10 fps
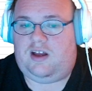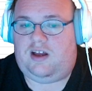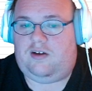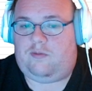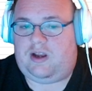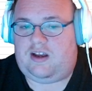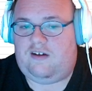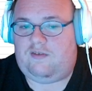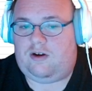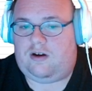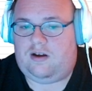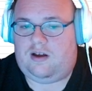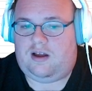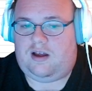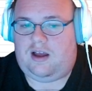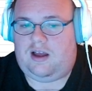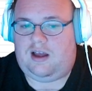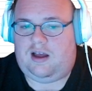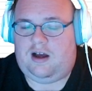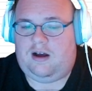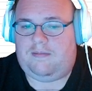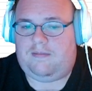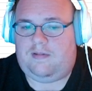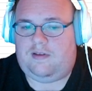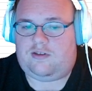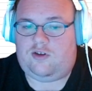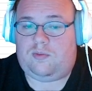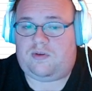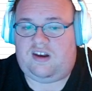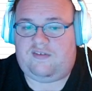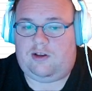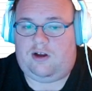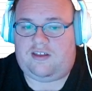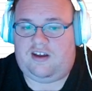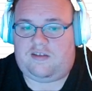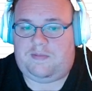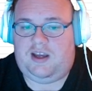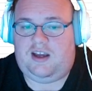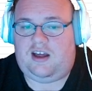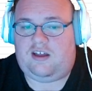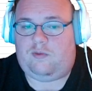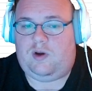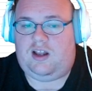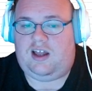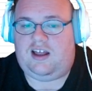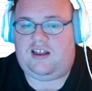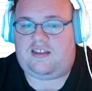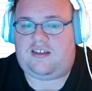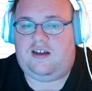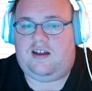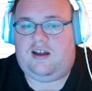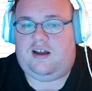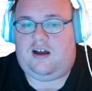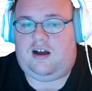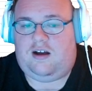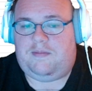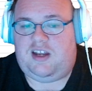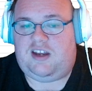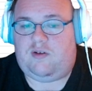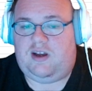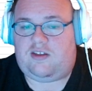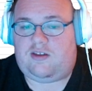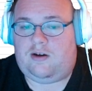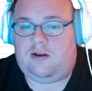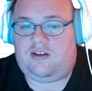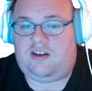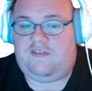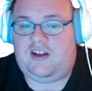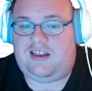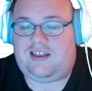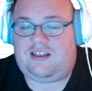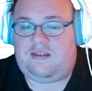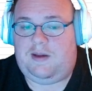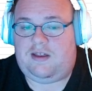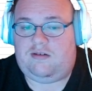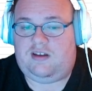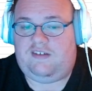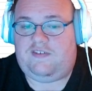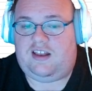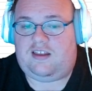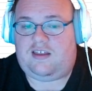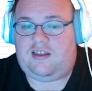recover 2% of her lost HP, as well as increase her defense and special defense